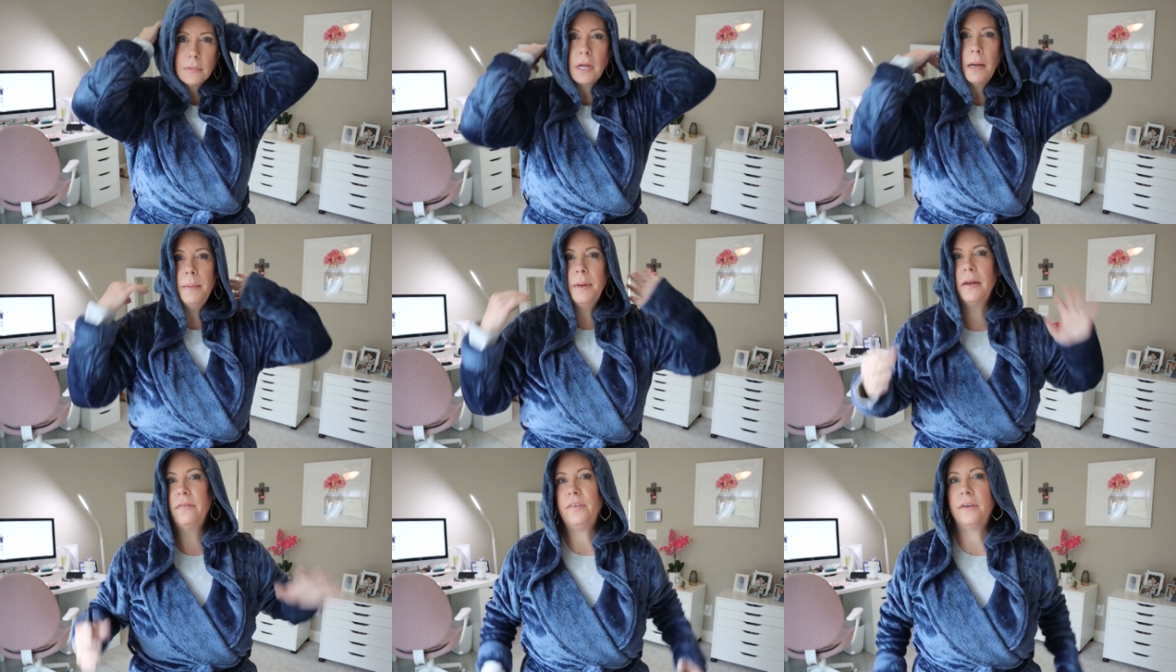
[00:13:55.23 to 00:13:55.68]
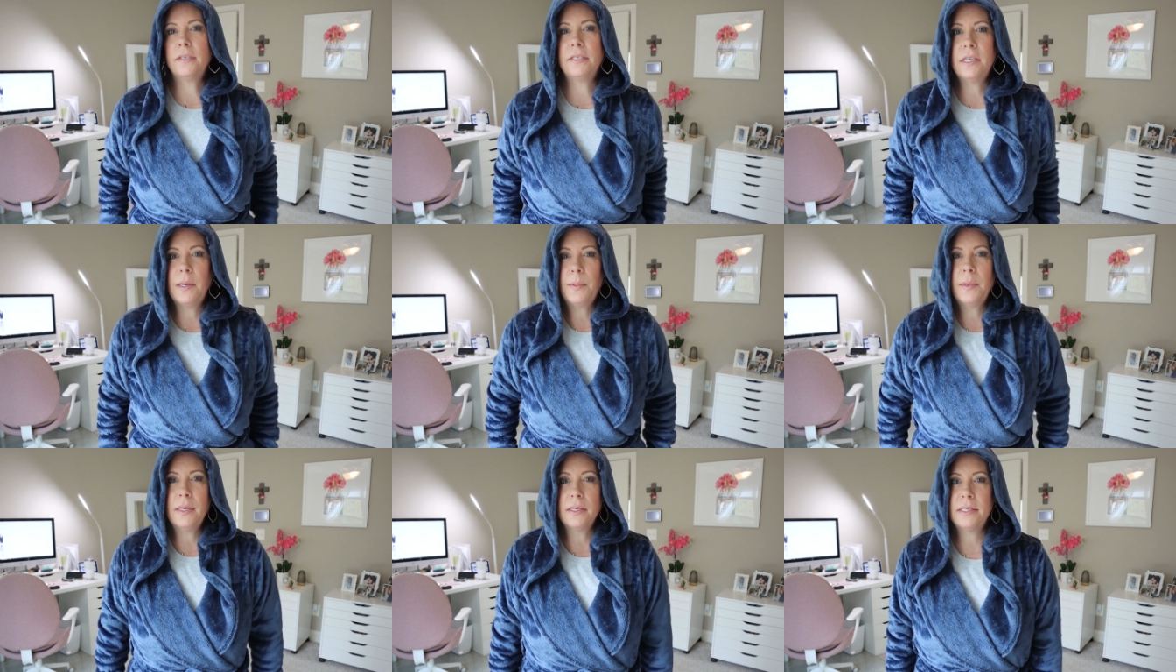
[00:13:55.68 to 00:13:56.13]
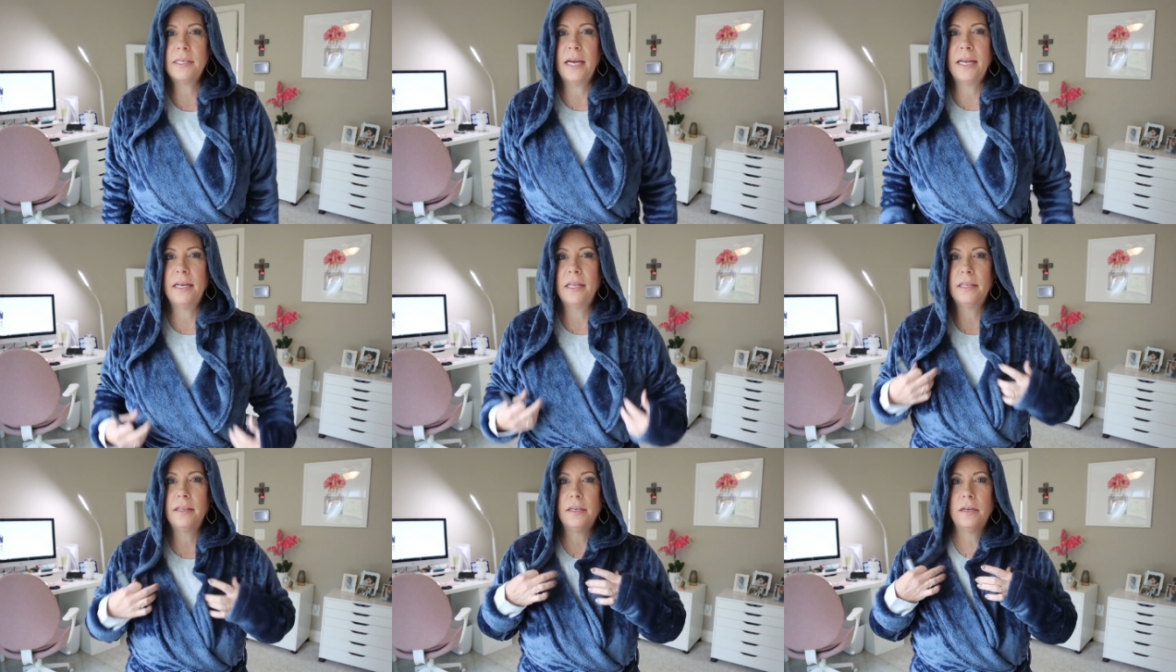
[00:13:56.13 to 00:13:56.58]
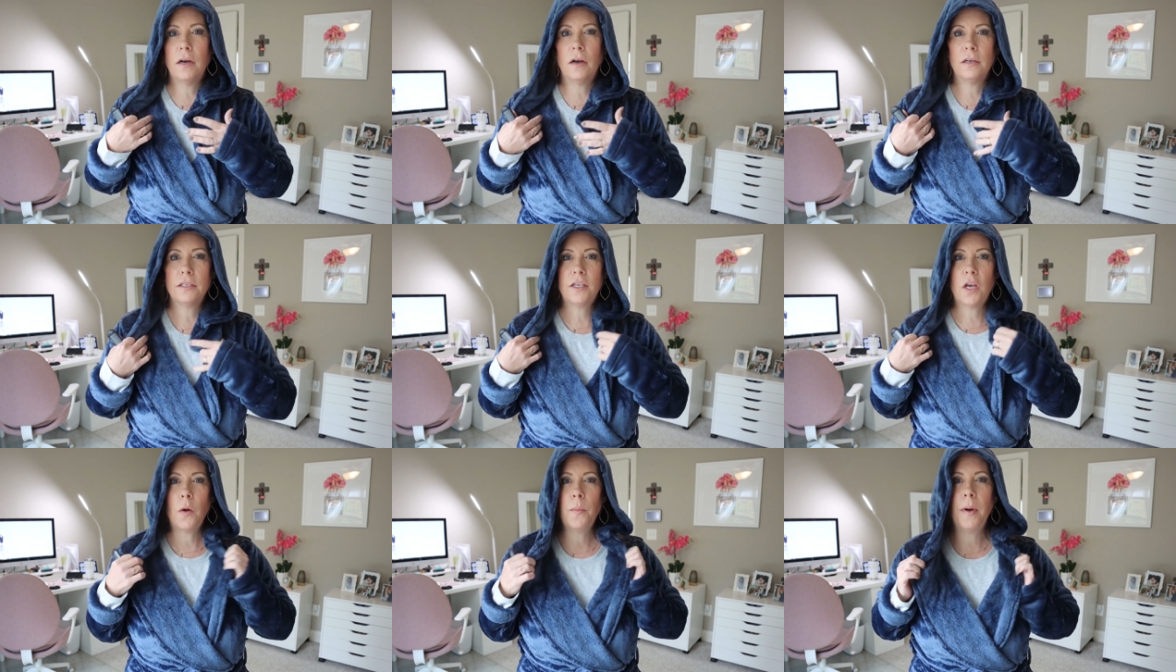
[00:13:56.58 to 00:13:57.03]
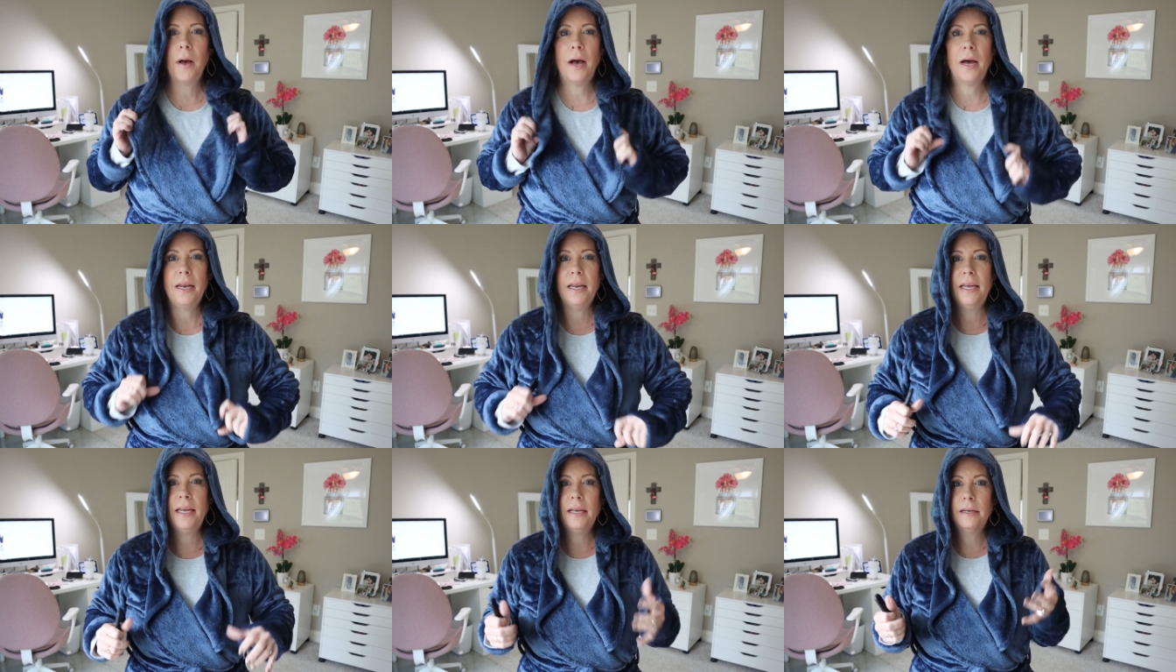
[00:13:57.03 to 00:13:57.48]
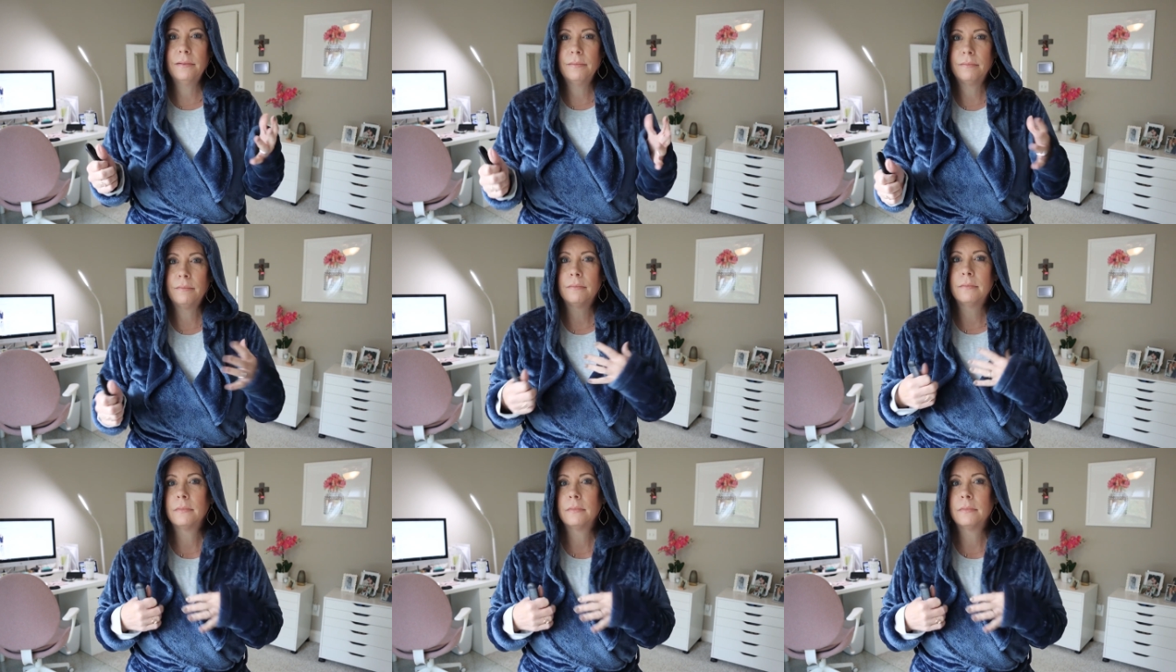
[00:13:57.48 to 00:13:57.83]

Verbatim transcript: I mean, if you're stepping outside to let the dogs go potty,